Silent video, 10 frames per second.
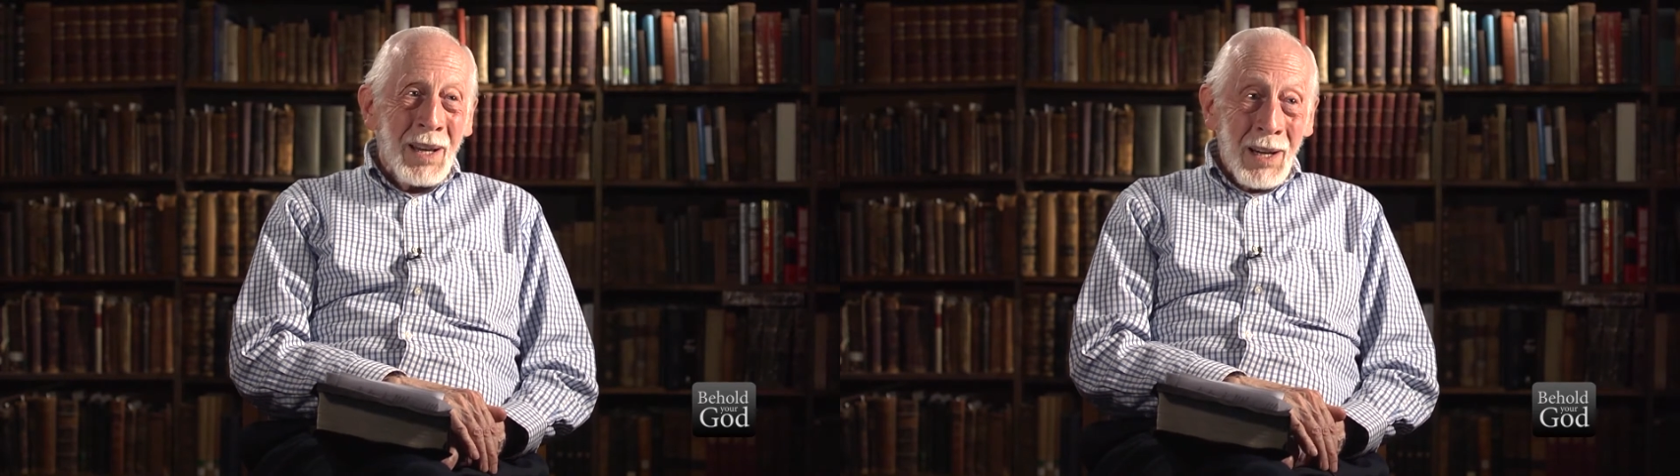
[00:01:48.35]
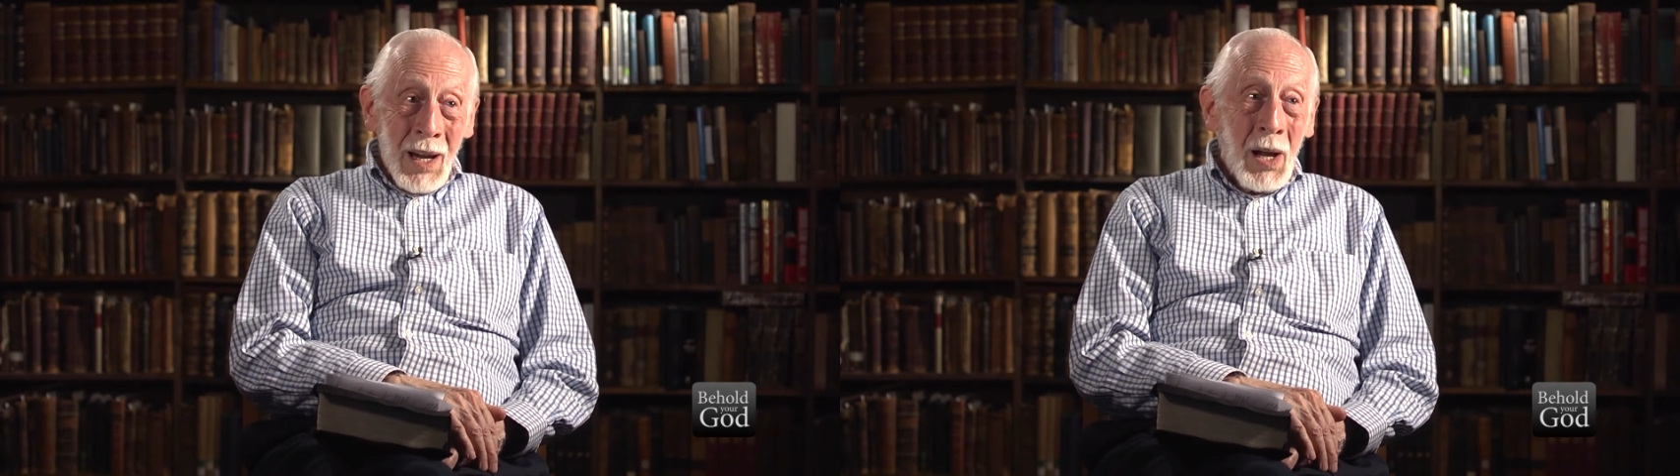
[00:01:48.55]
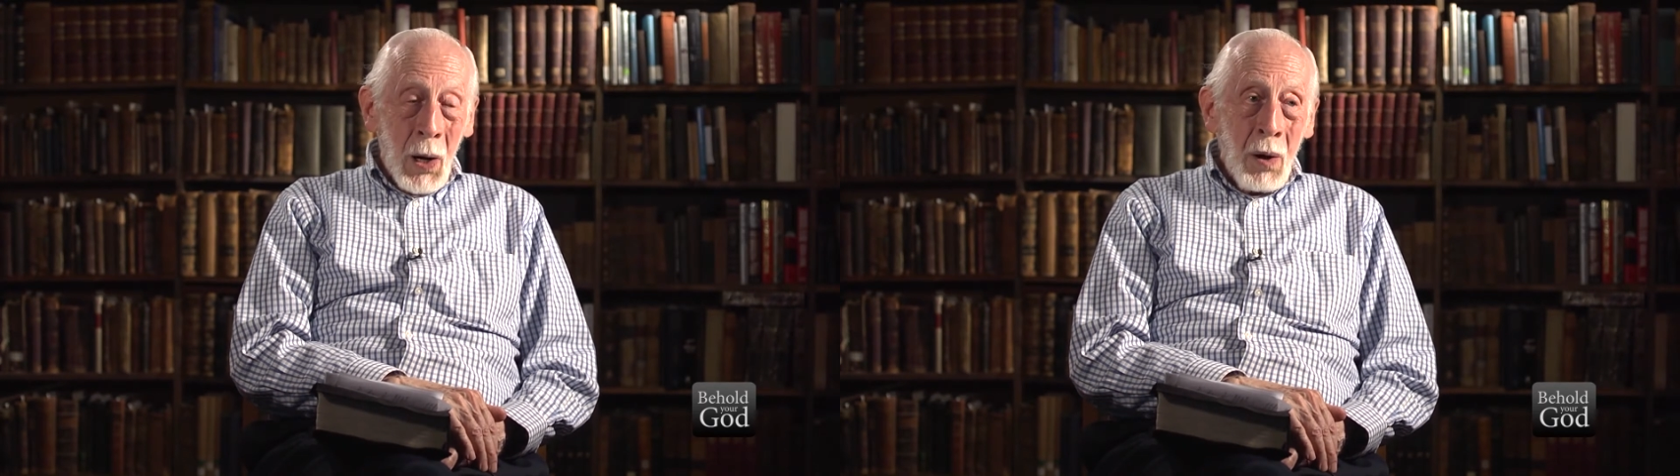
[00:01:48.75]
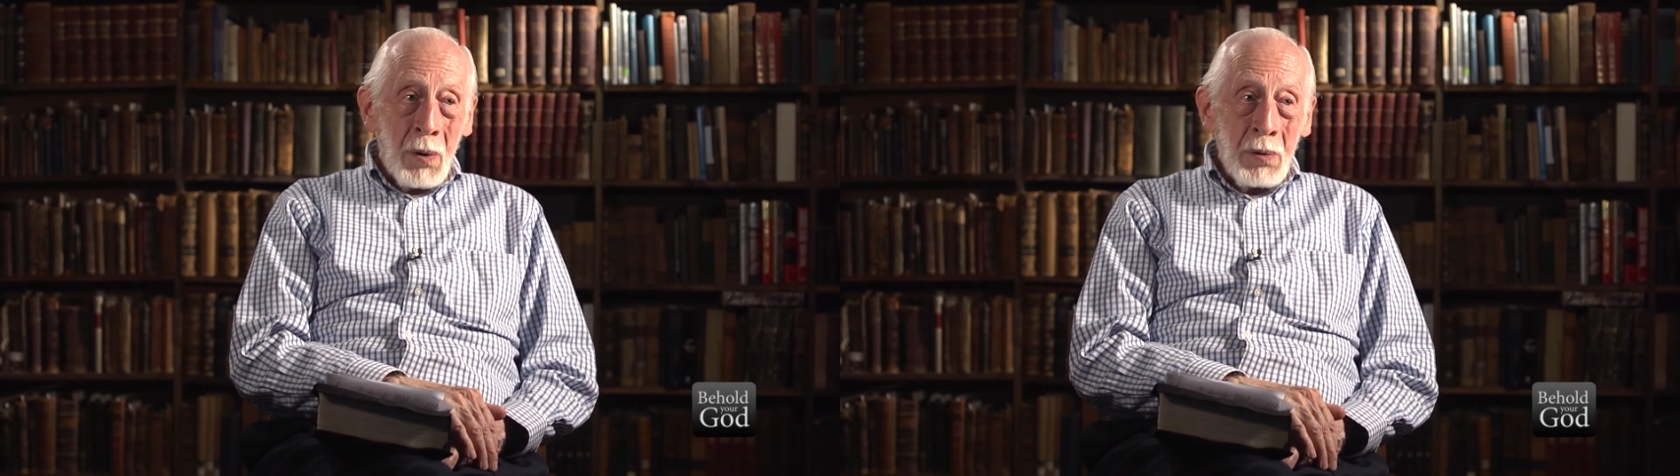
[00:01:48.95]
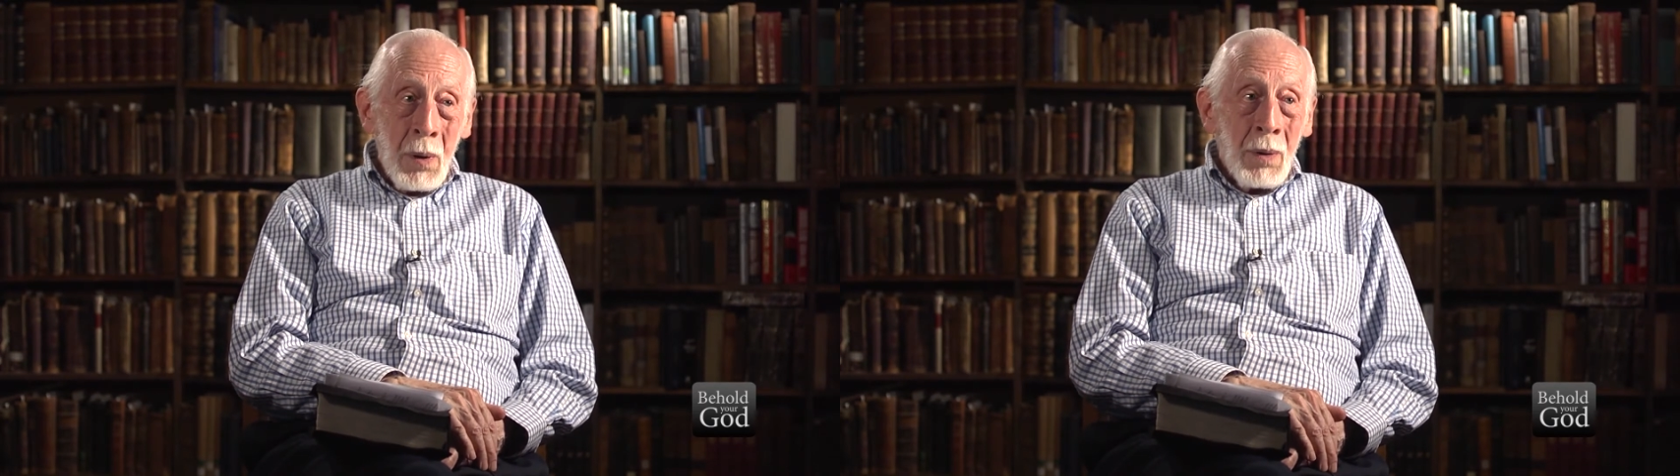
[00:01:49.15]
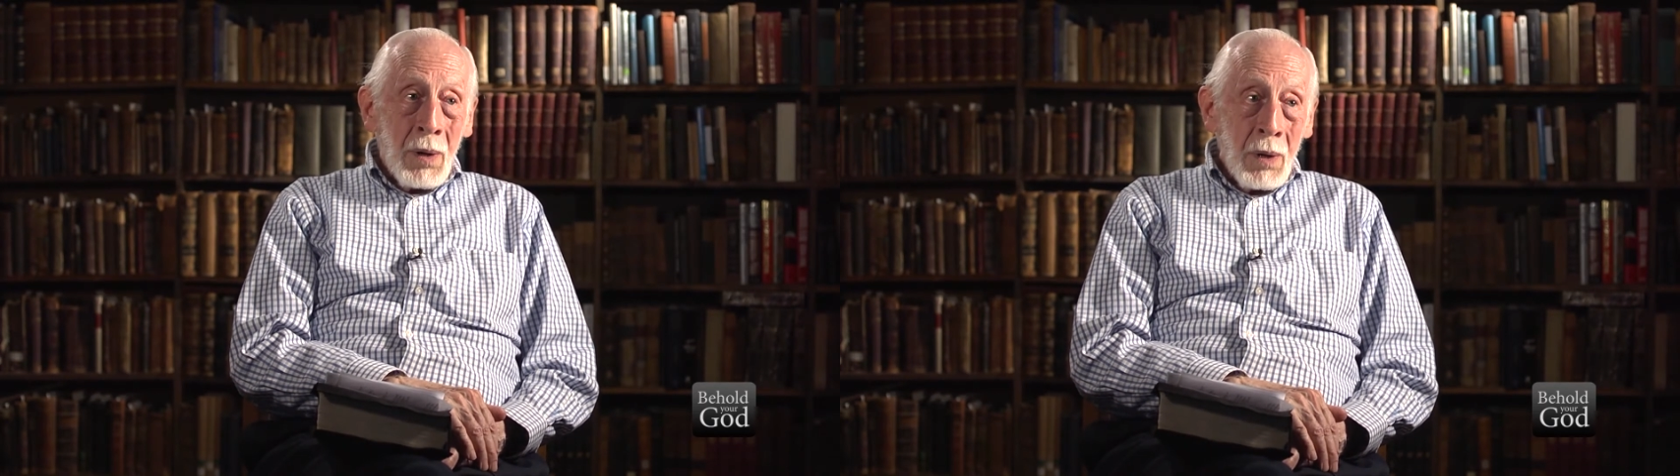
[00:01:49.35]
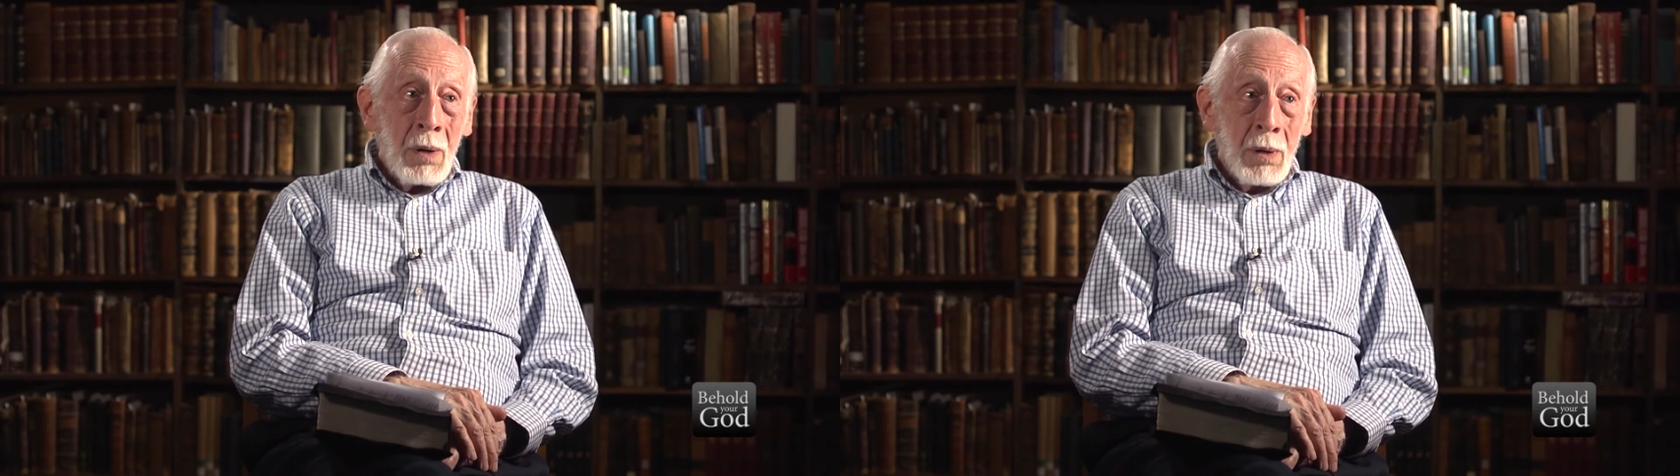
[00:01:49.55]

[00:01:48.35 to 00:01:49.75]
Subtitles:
let alone a